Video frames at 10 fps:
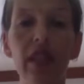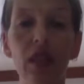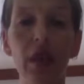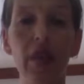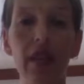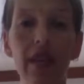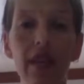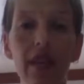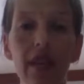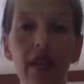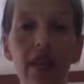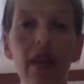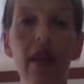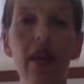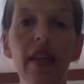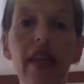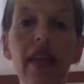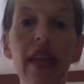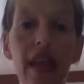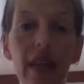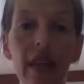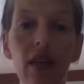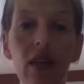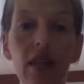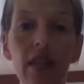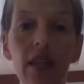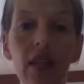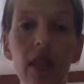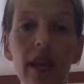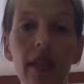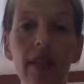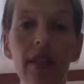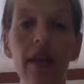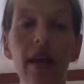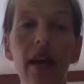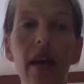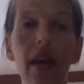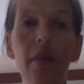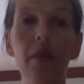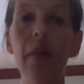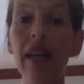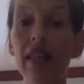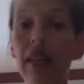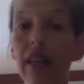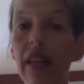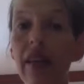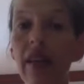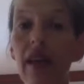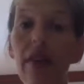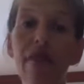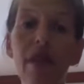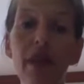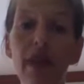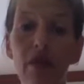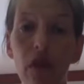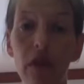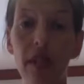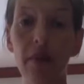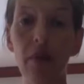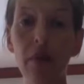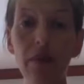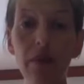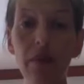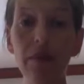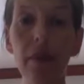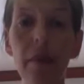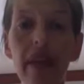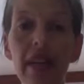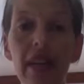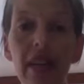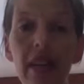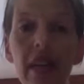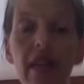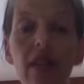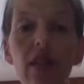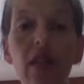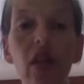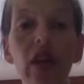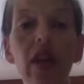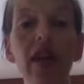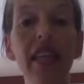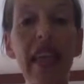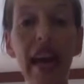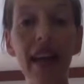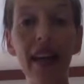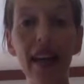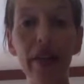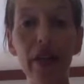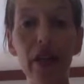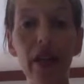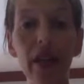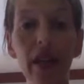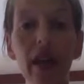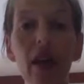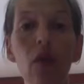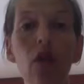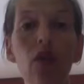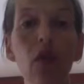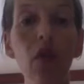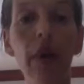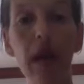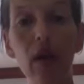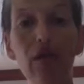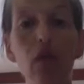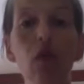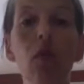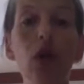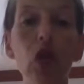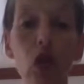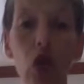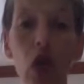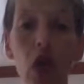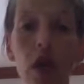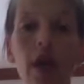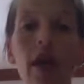that represent the yin and yang energies, such as masculine and feminine, for example. Masculine is the yang energy, which is more powerful, more strong,